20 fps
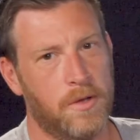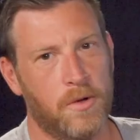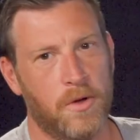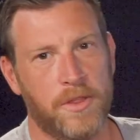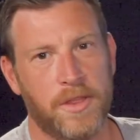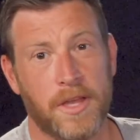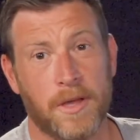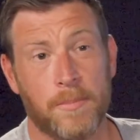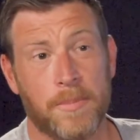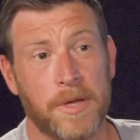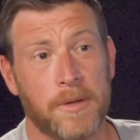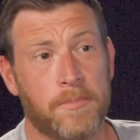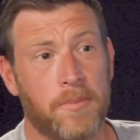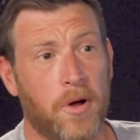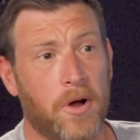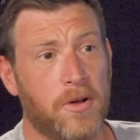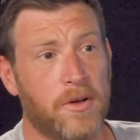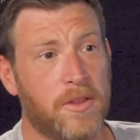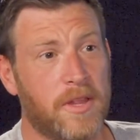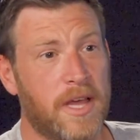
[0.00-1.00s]
think a big
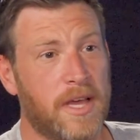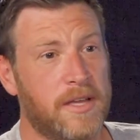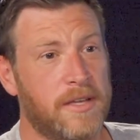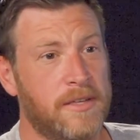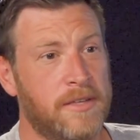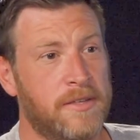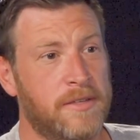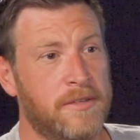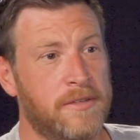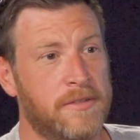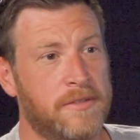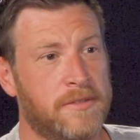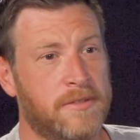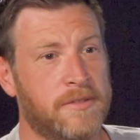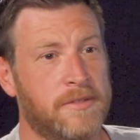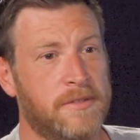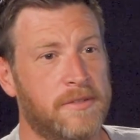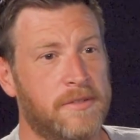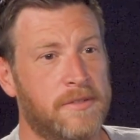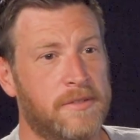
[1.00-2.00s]
part of that
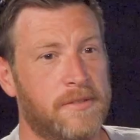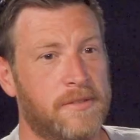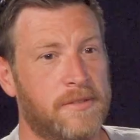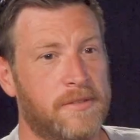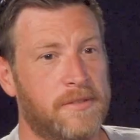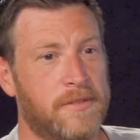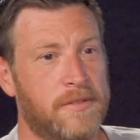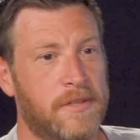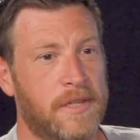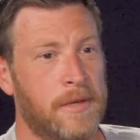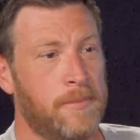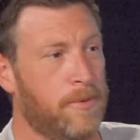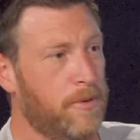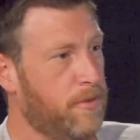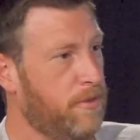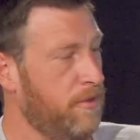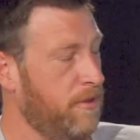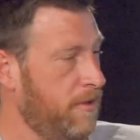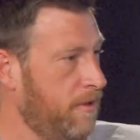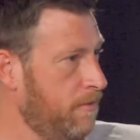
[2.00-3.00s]
is
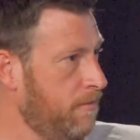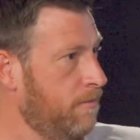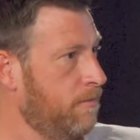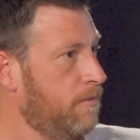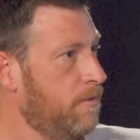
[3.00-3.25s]
empathy.